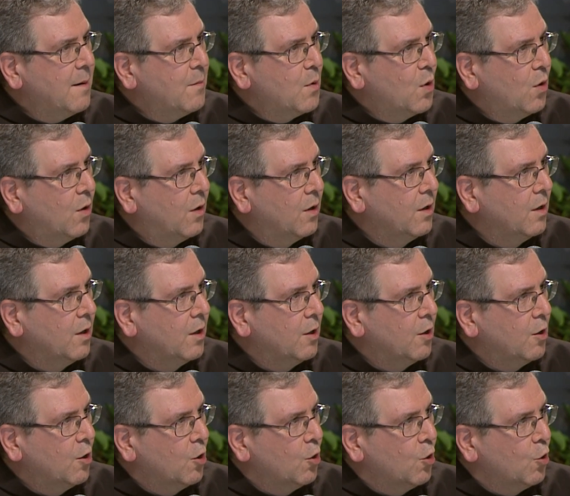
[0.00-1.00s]
And in
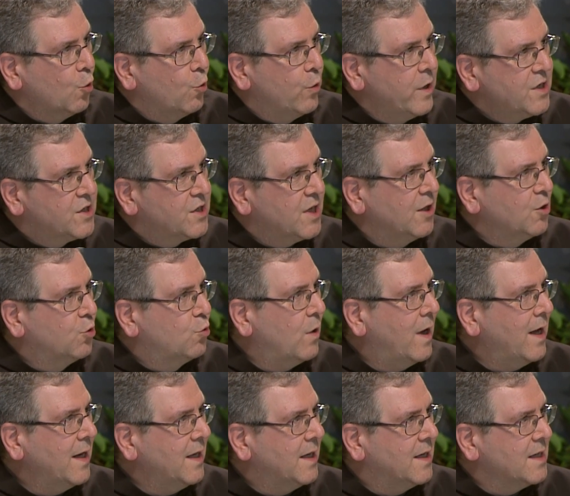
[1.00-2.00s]
this way,
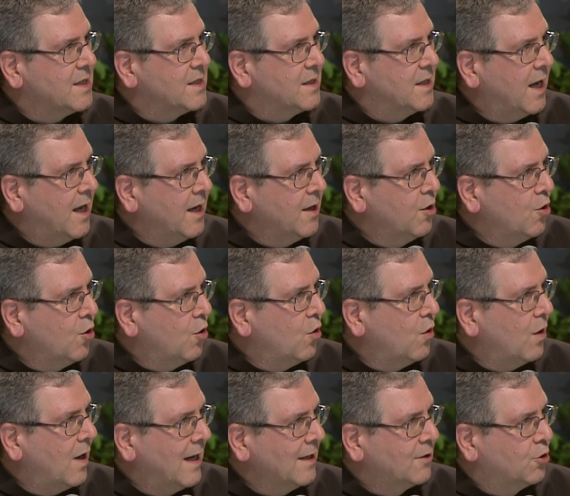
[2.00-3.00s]
we earn
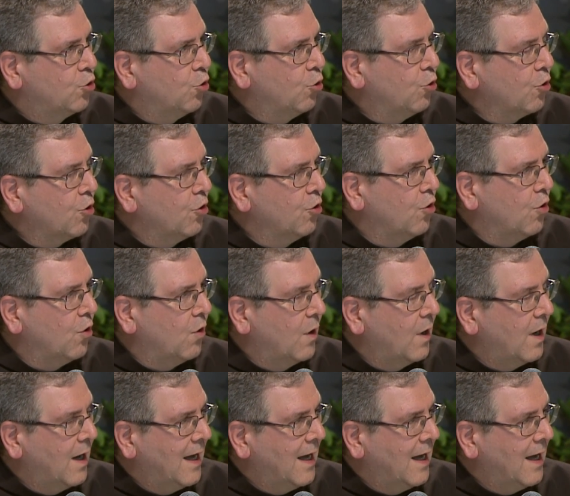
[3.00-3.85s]
these